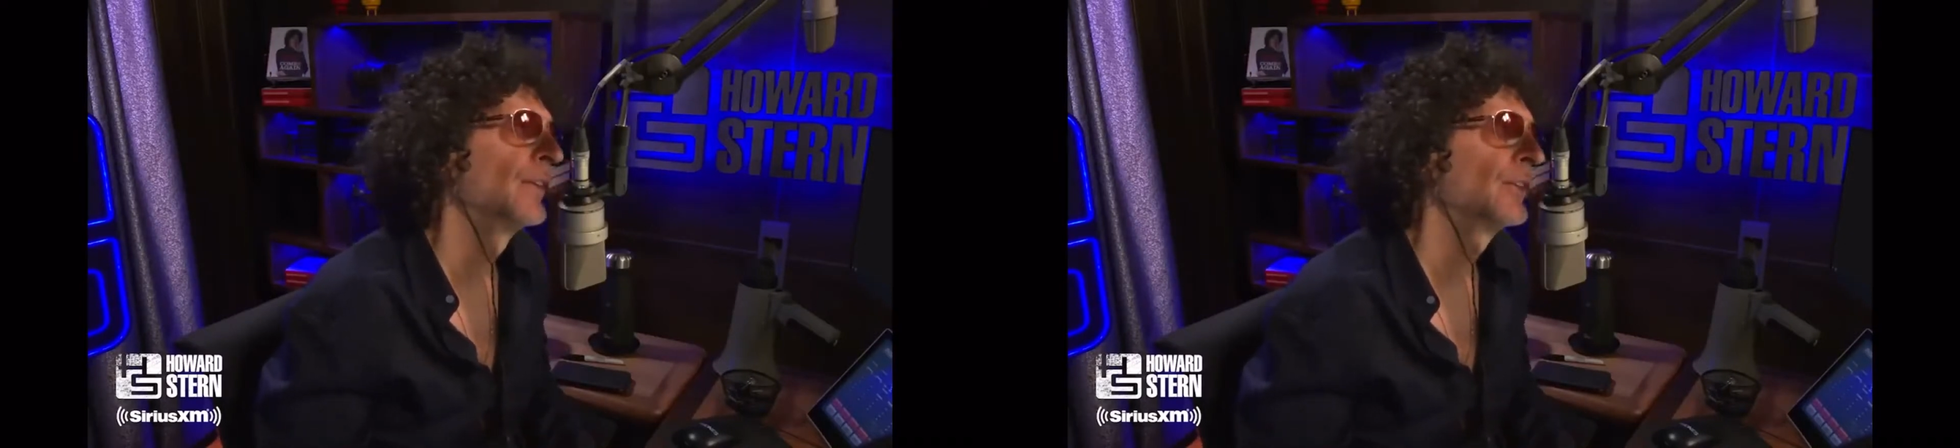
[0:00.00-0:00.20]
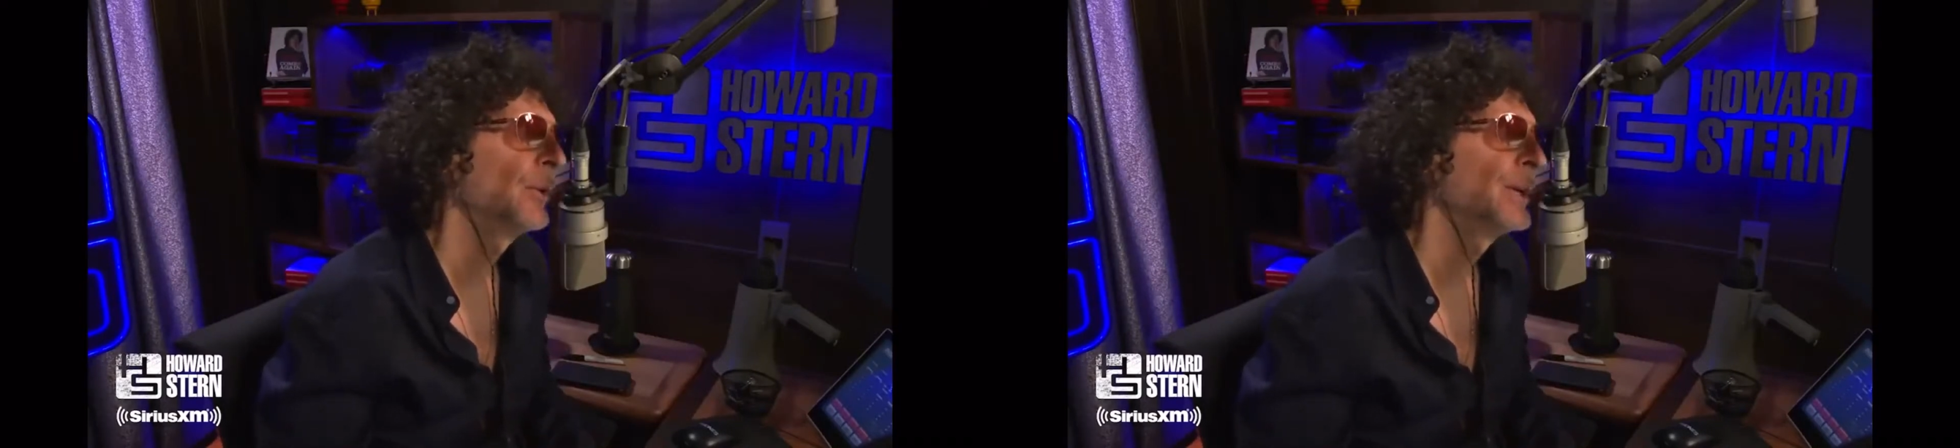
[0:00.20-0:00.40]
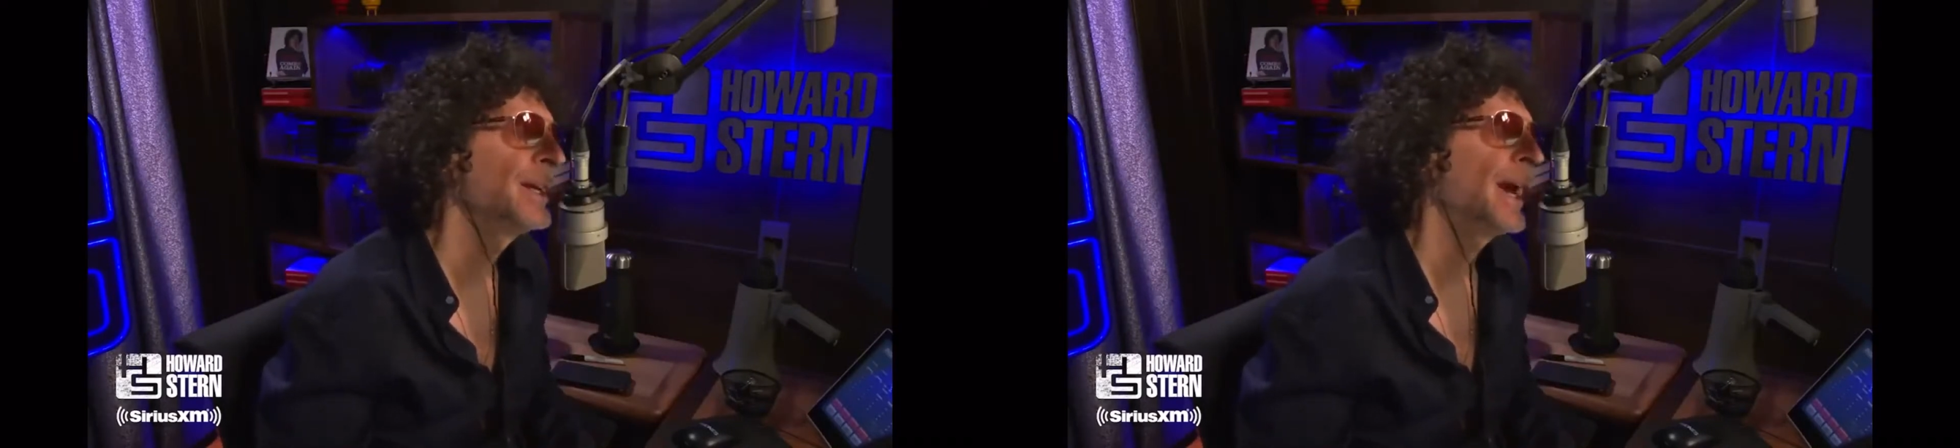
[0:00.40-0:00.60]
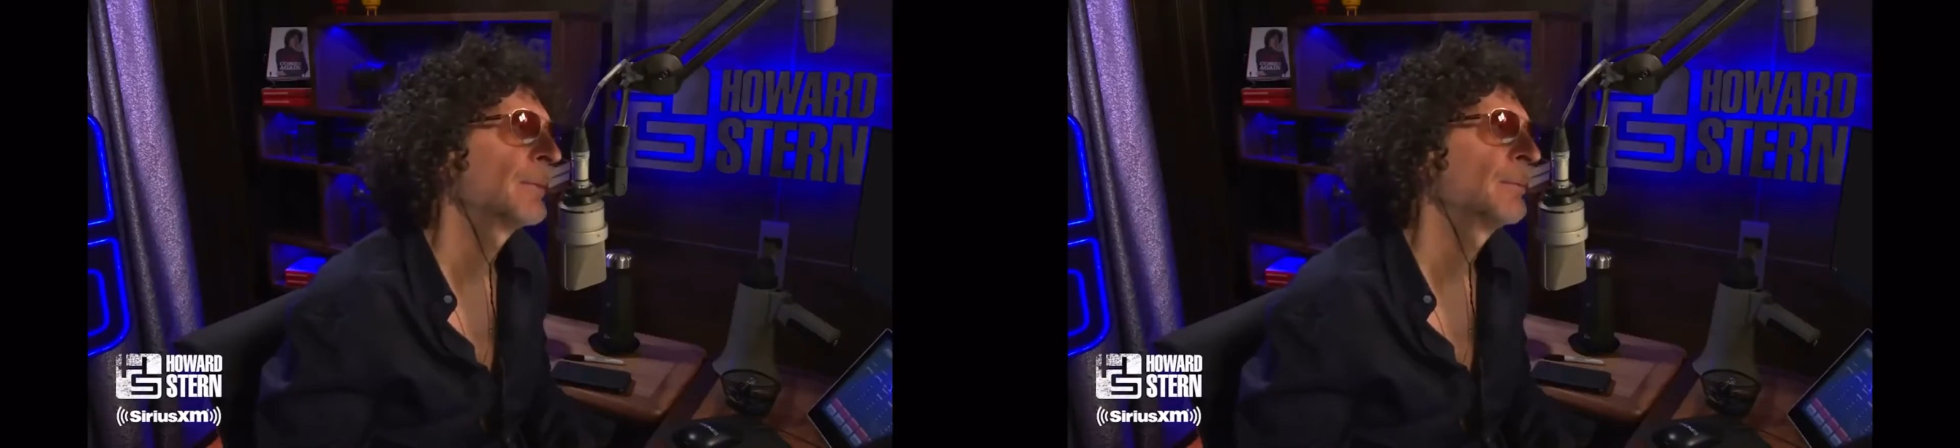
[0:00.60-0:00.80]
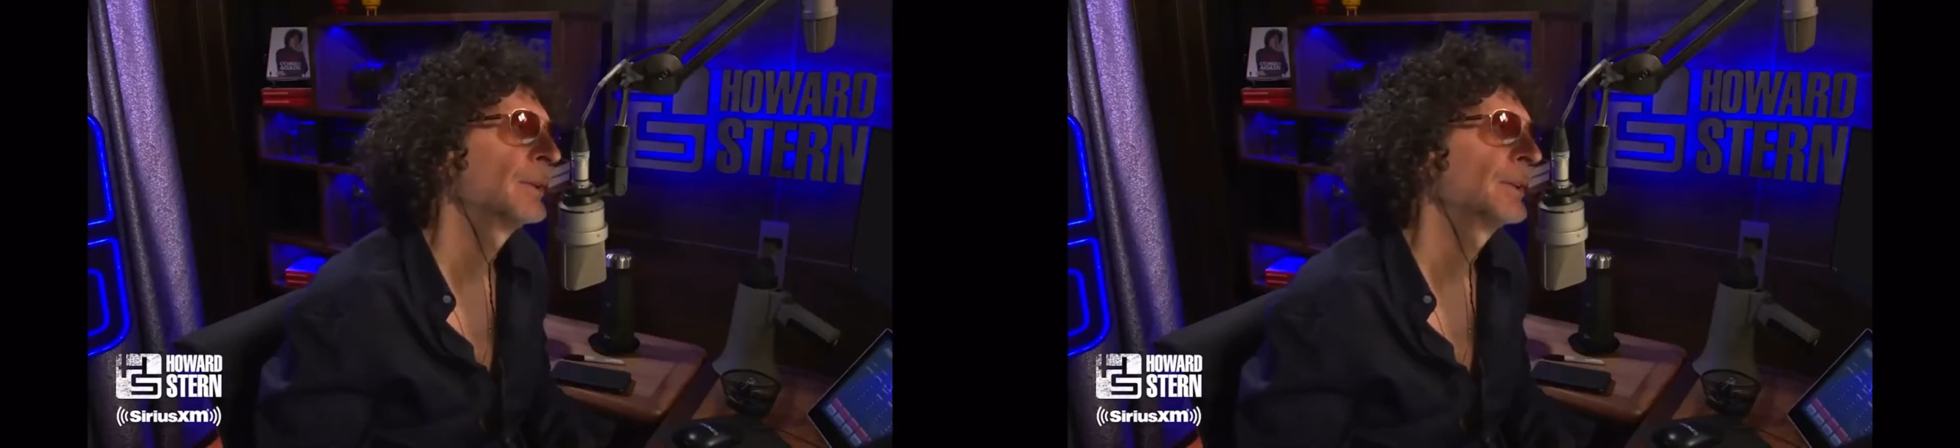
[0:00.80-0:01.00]
so he had
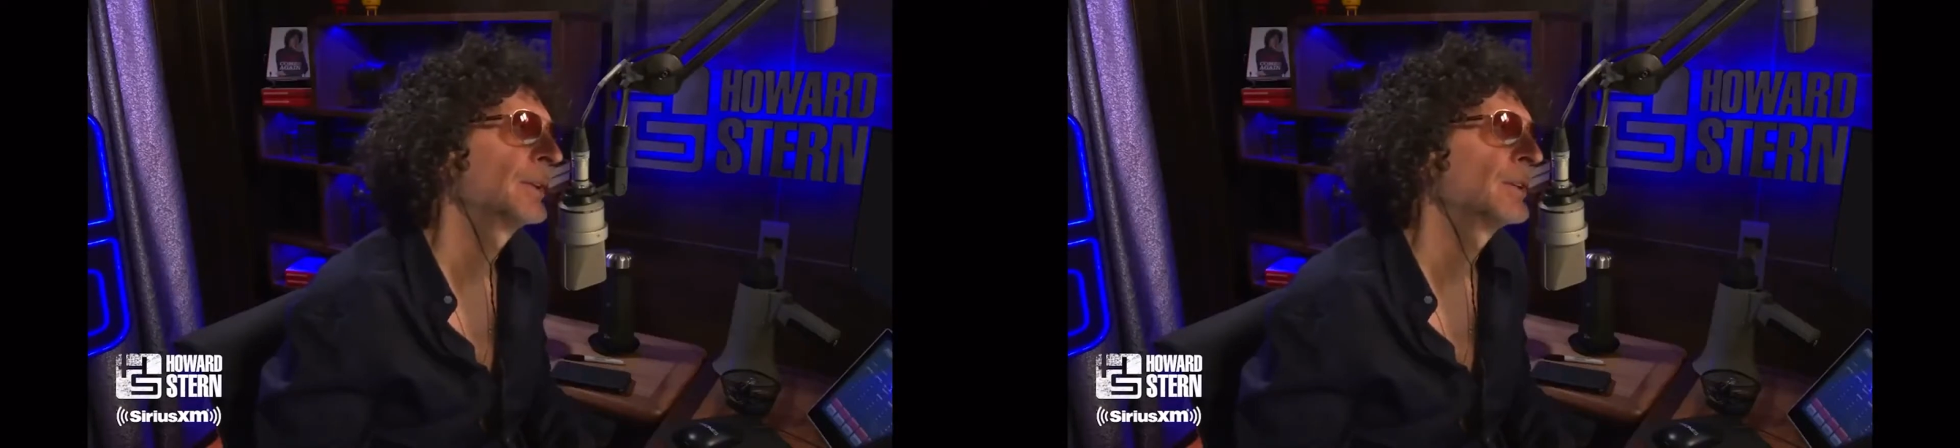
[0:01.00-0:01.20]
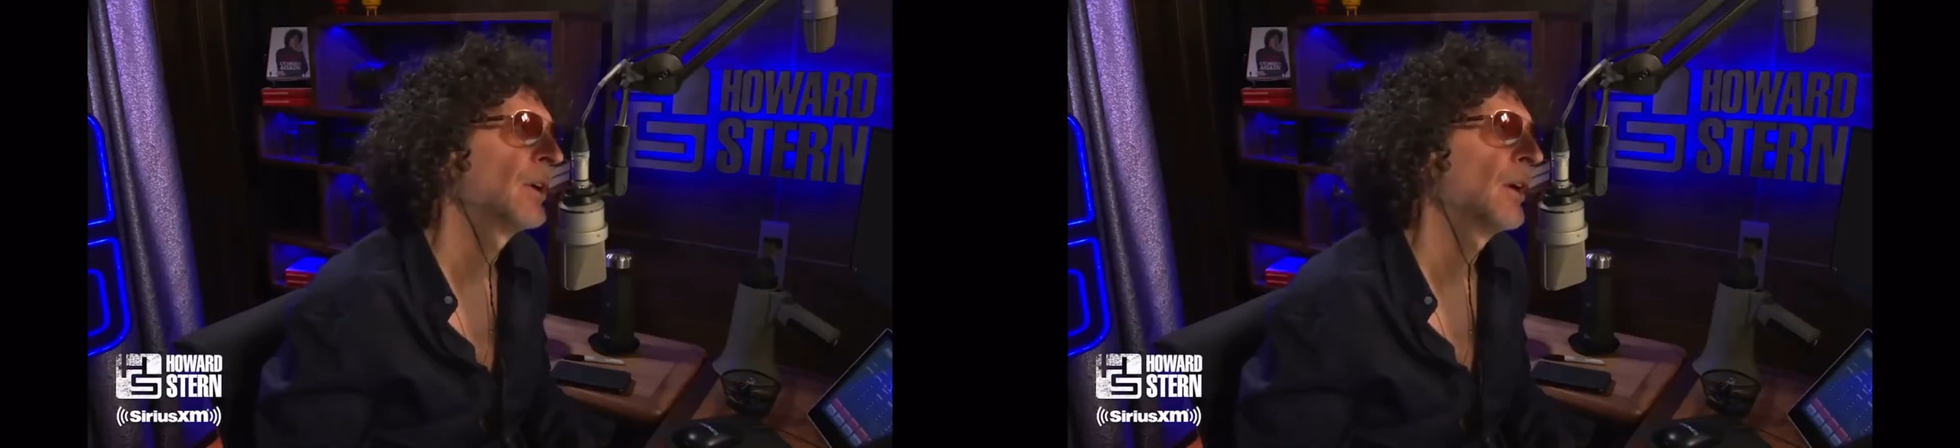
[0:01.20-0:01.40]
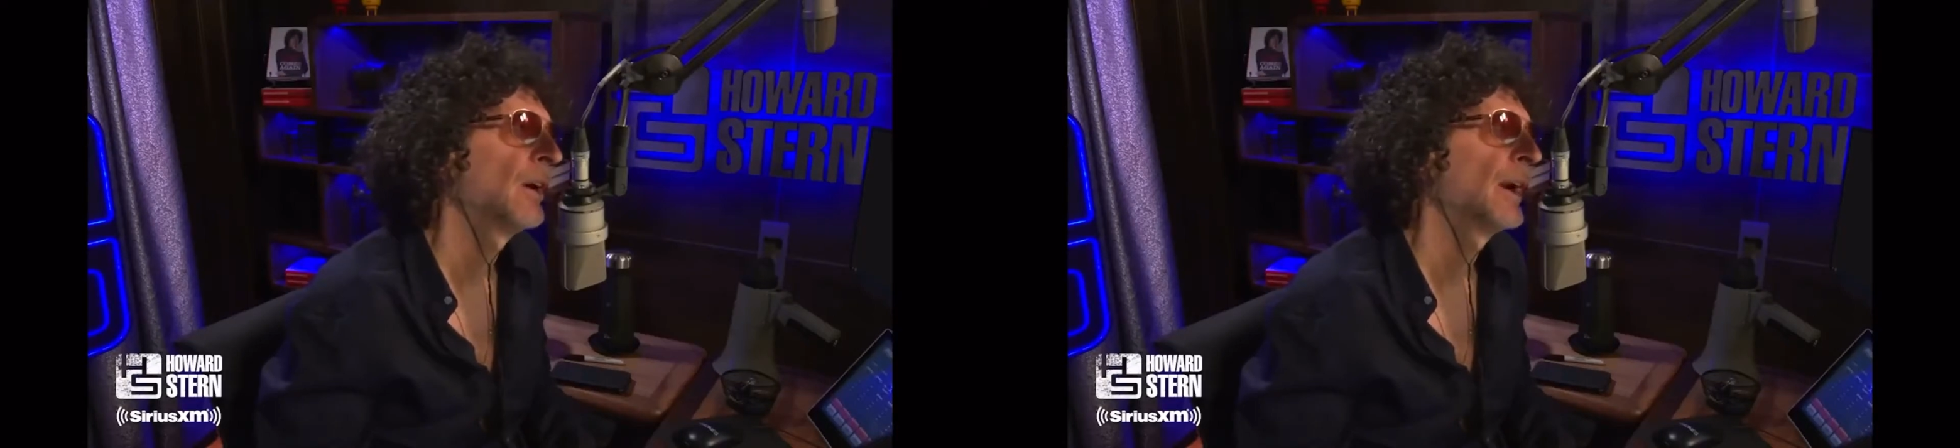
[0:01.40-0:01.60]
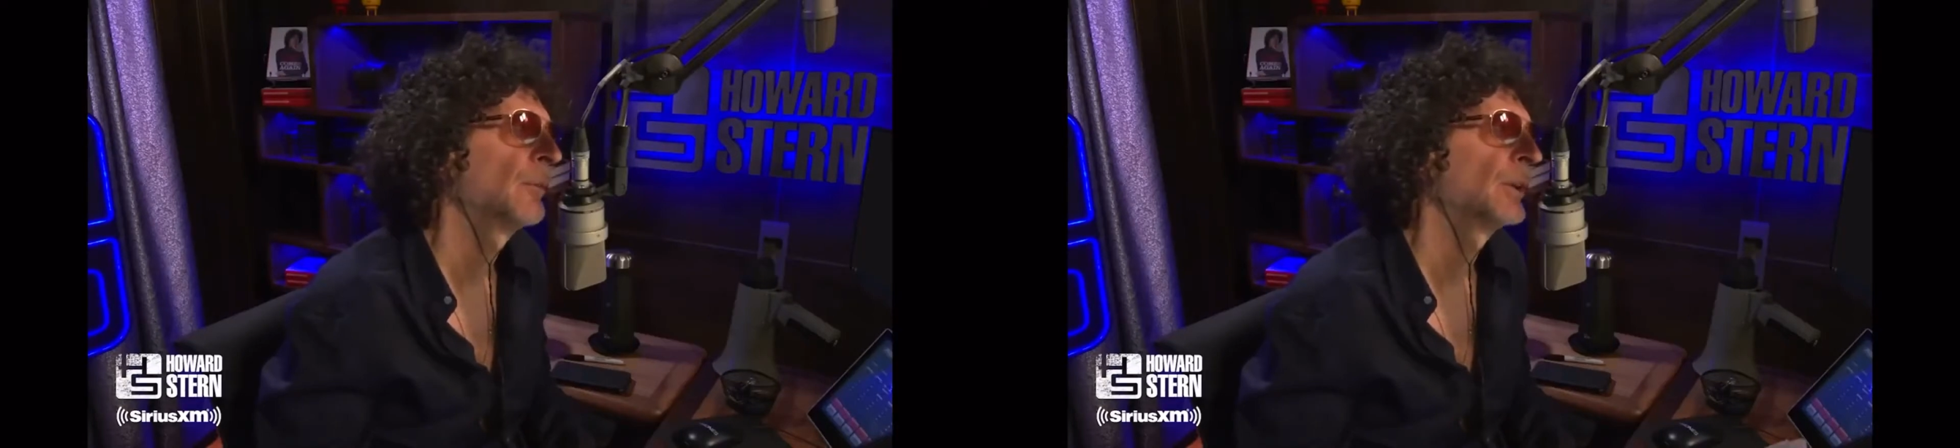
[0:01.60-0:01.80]
to build a guitar and